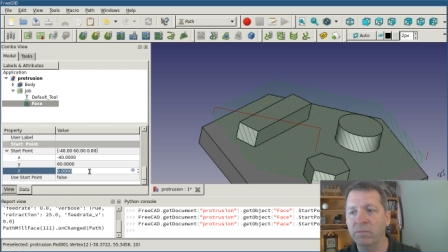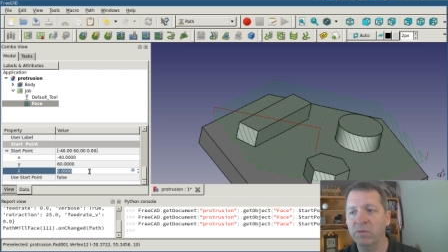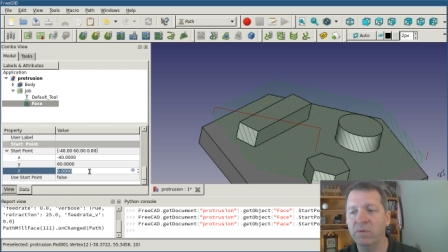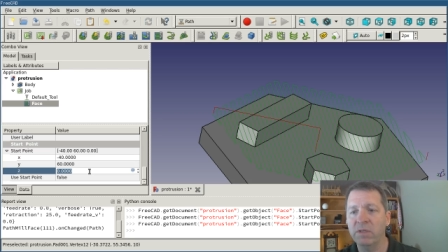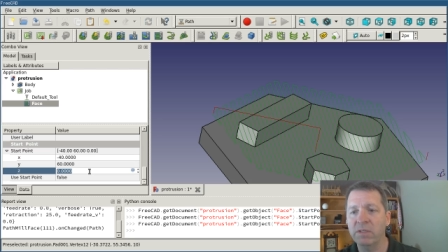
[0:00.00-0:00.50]

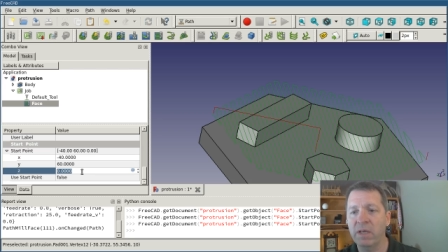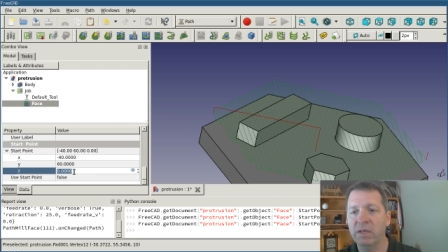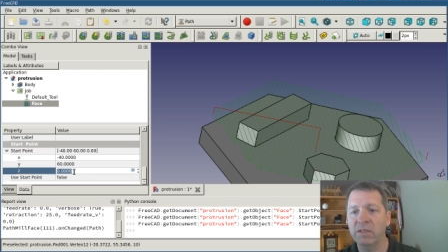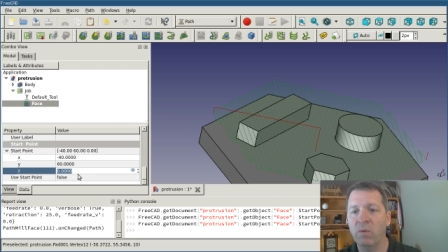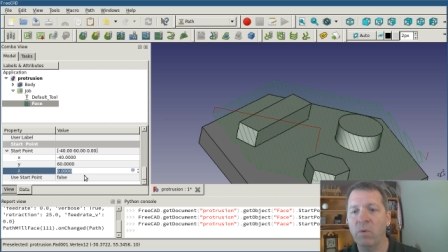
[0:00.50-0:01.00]
So in this
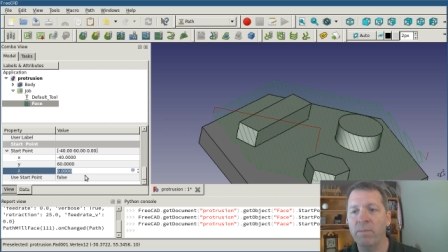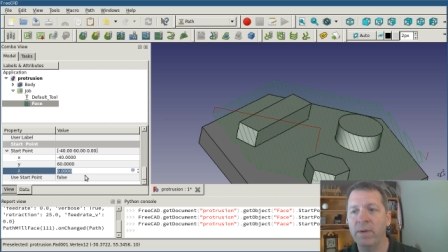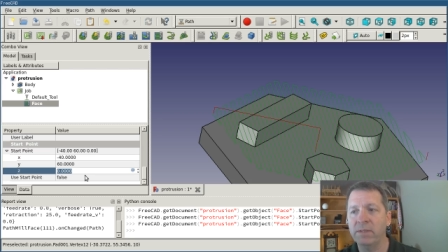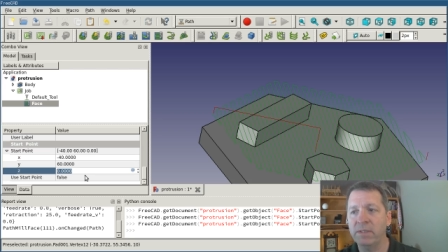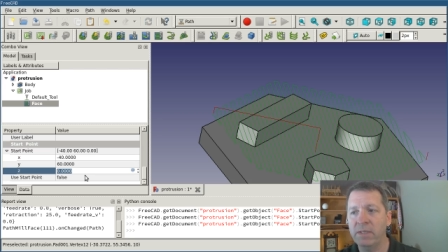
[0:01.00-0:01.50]
case, I want
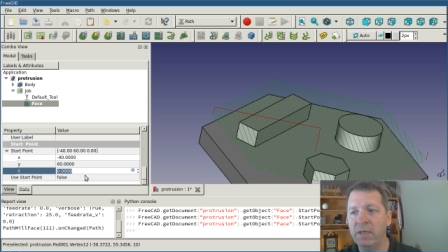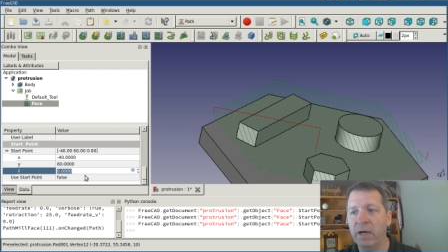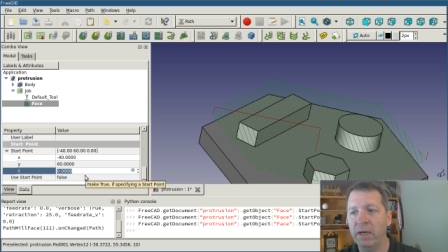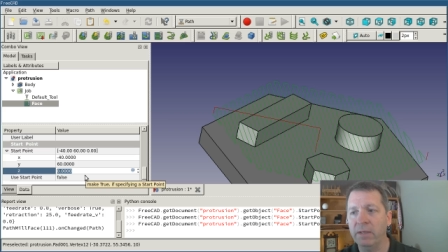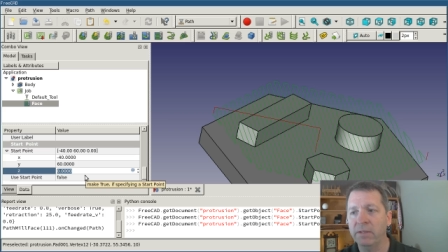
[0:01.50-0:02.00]
my Z
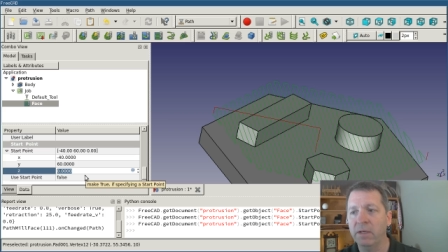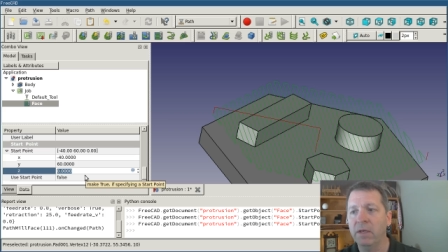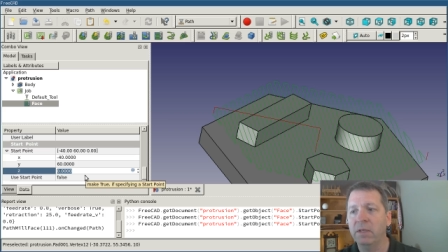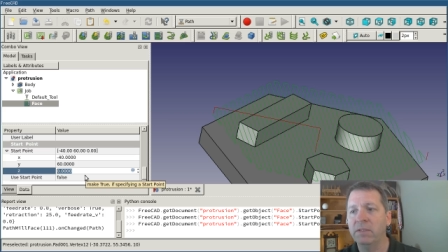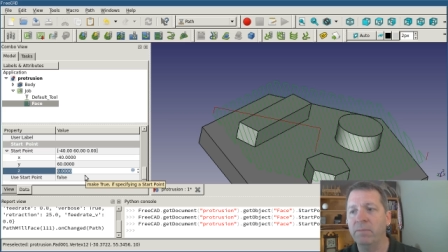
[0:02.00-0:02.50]
height
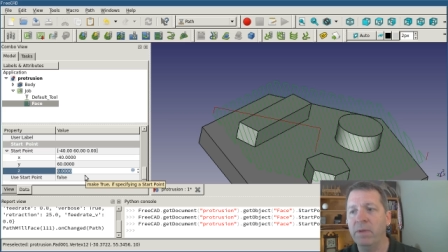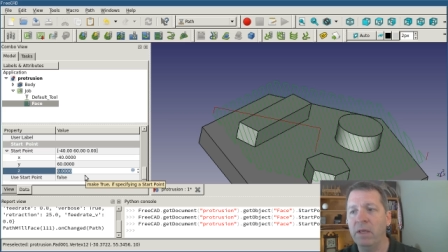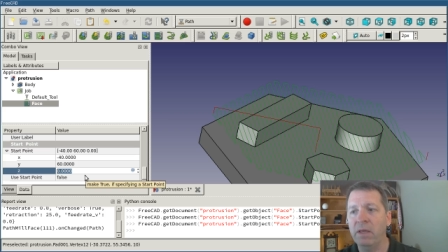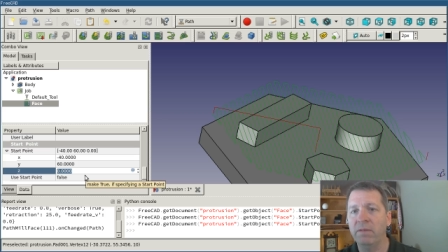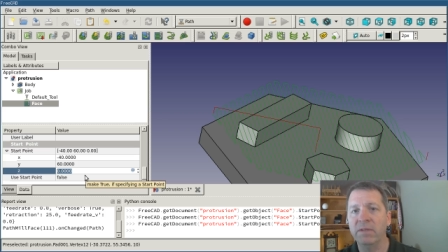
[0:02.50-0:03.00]
to
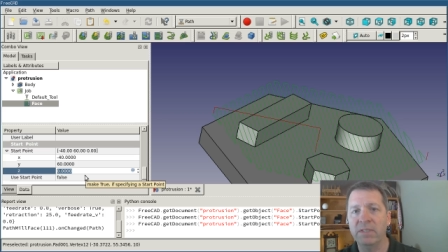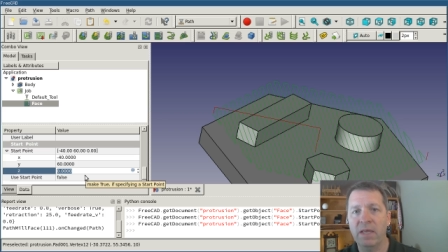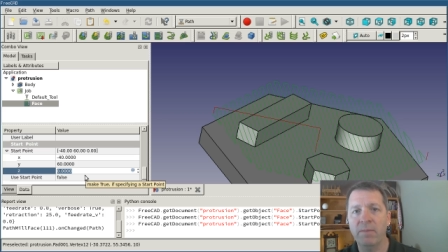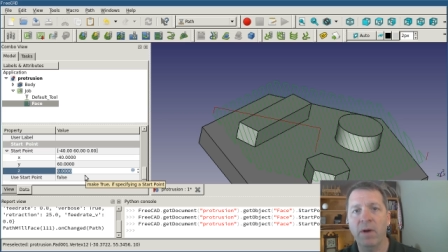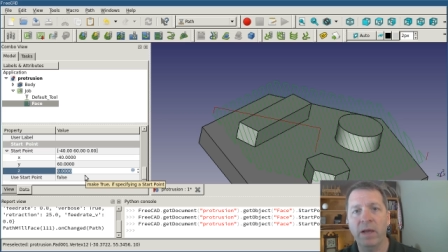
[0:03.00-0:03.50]
be the
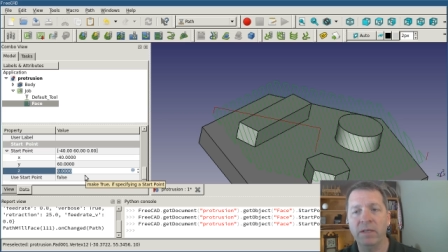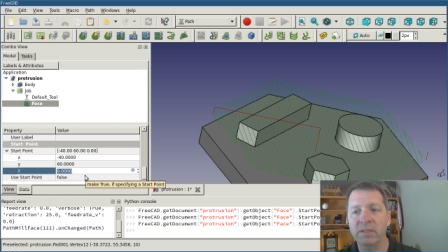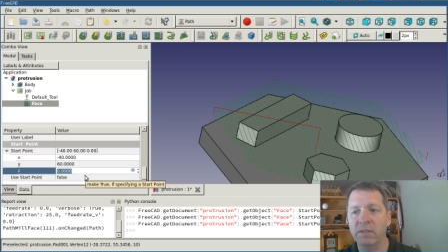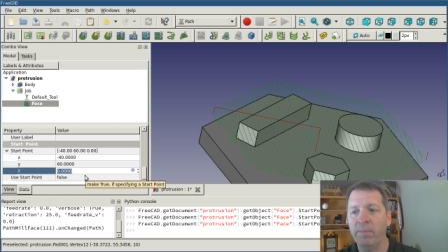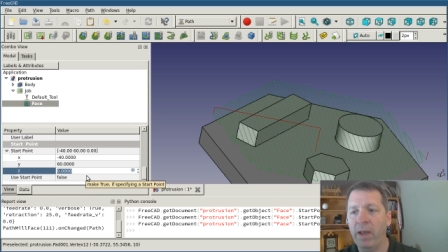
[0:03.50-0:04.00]
same height
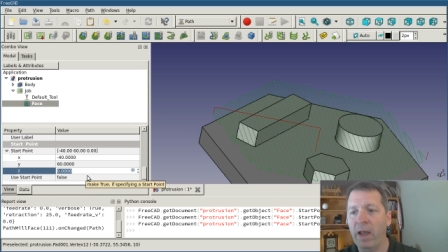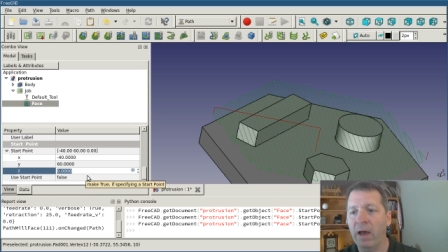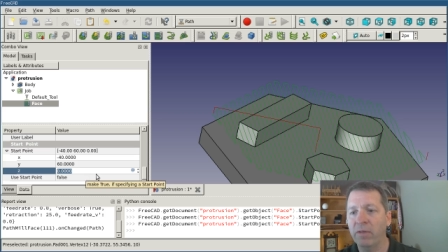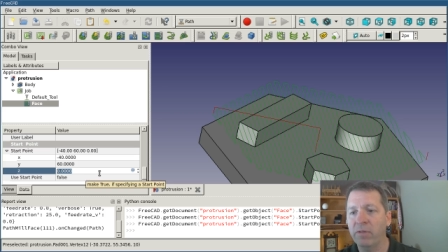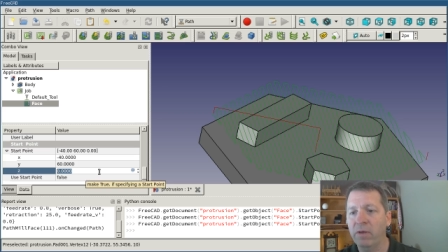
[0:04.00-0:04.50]
as the
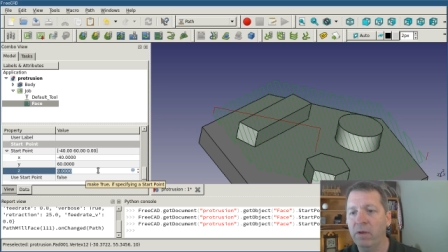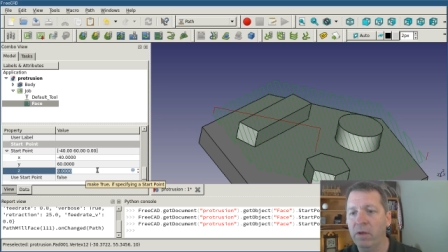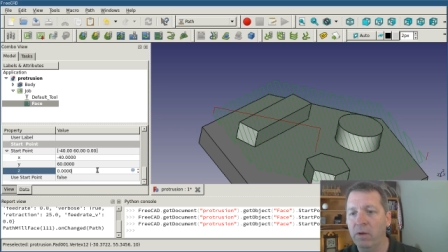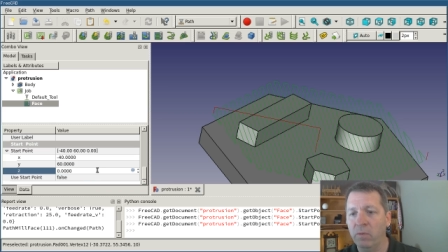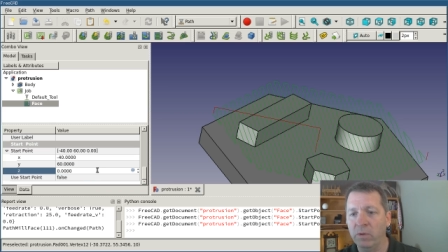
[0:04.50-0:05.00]
path,
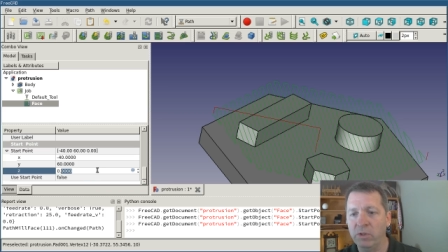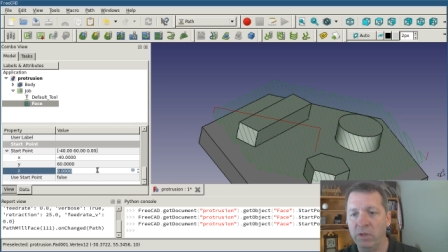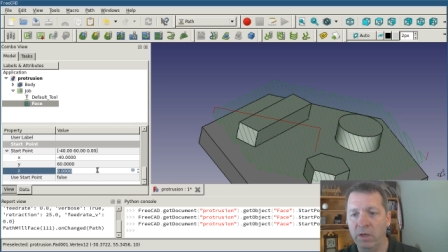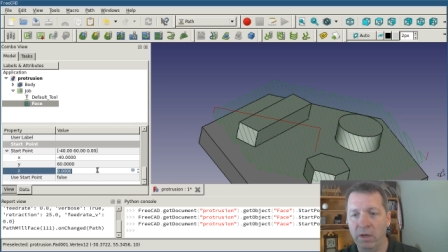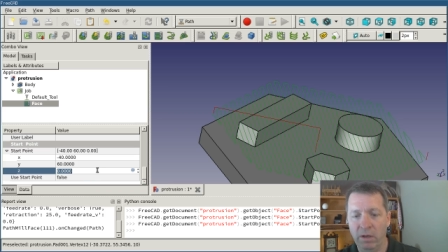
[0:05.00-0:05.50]
which
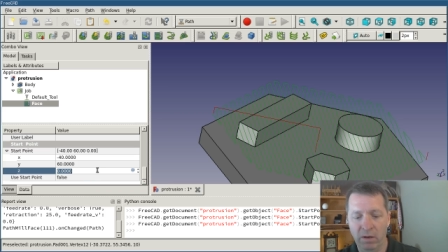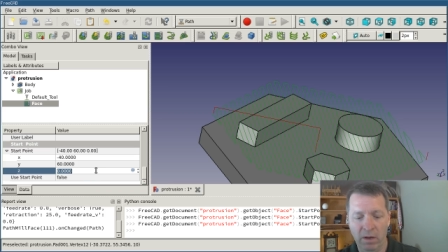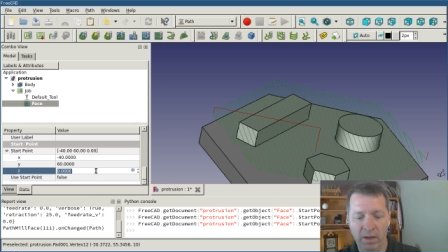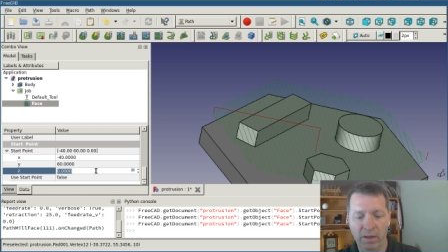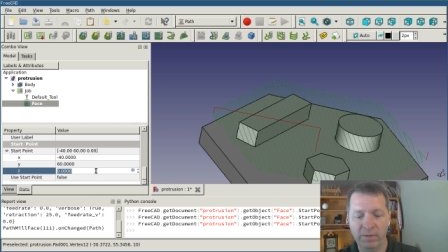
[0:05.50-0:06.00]

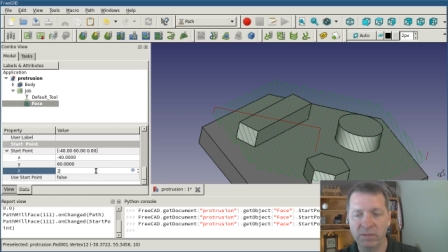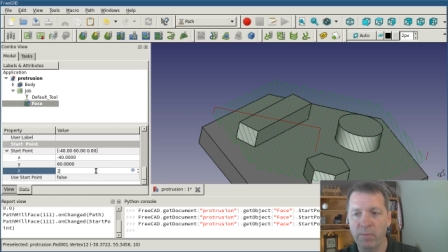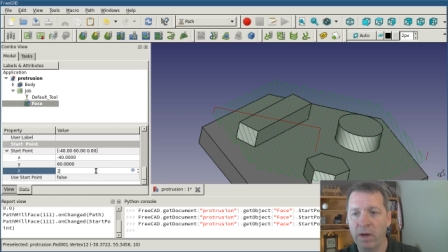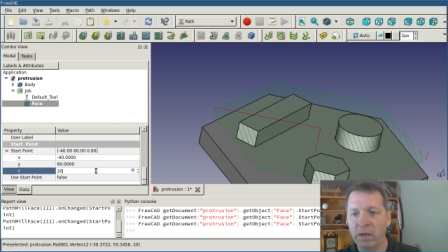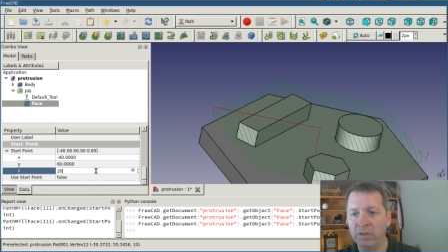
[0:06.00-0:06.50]
on this
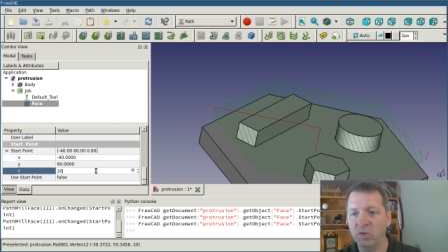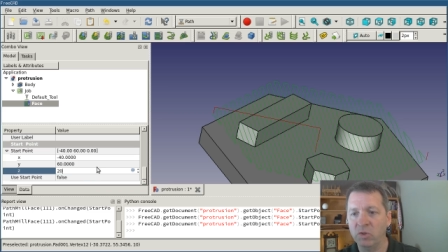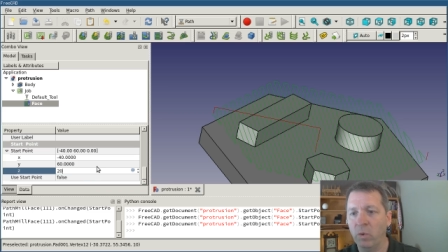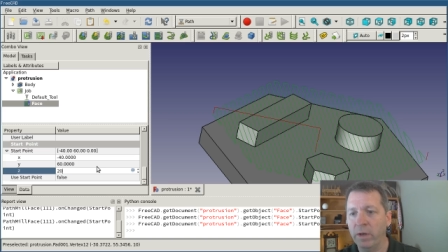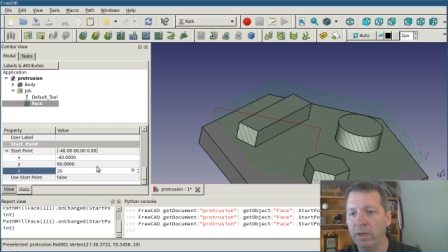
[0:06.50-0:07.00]
model is
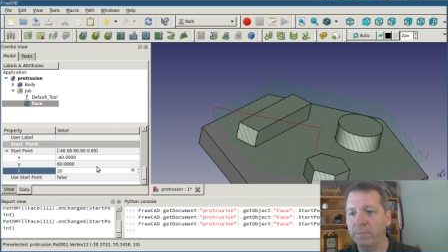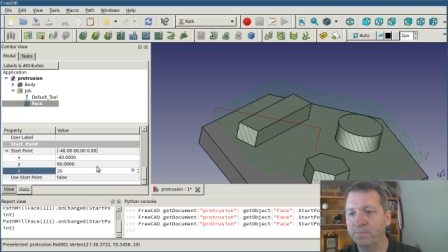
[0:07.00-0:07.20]
20.